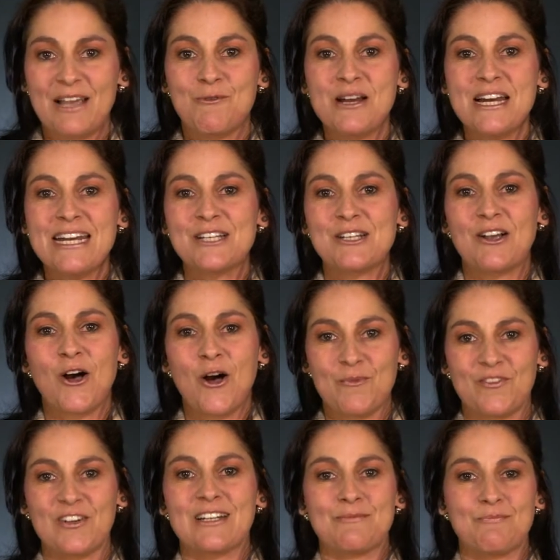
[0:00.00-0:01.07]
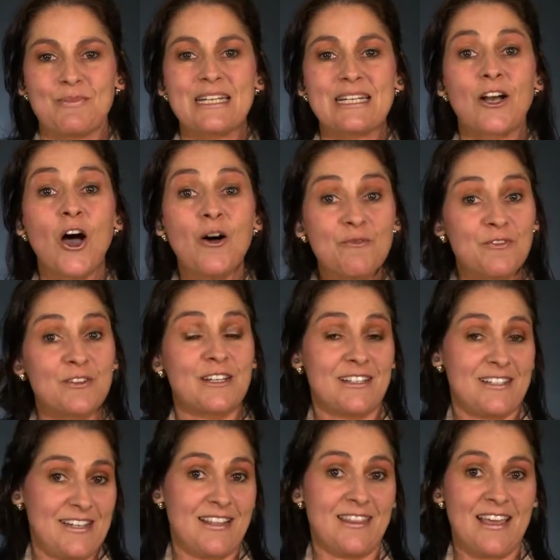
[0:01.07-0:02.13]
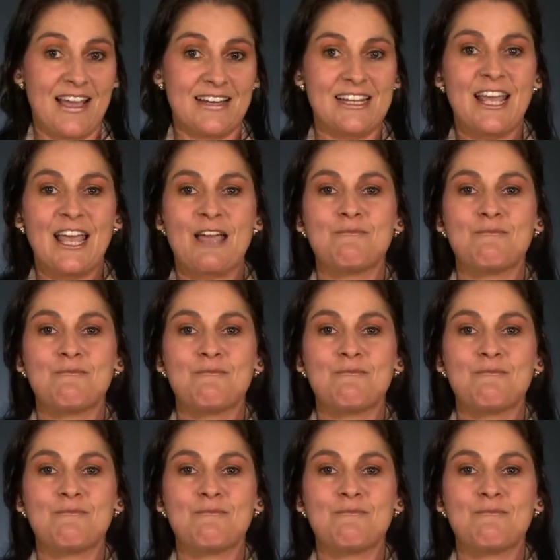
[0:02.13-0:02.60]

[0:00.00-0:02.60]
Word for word: We need to confident, be confident in that